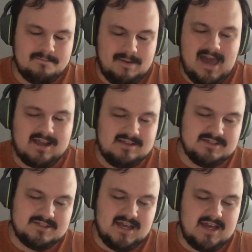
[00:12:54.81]
back in
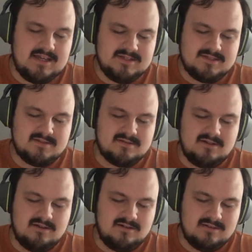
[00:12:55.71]
his days
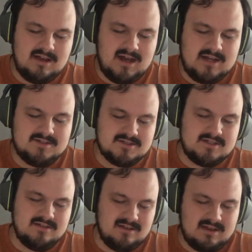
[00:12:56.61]
called I Just
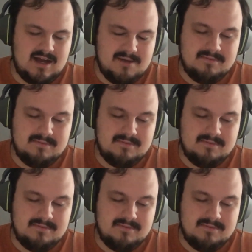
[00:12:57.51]
Killed a Cop,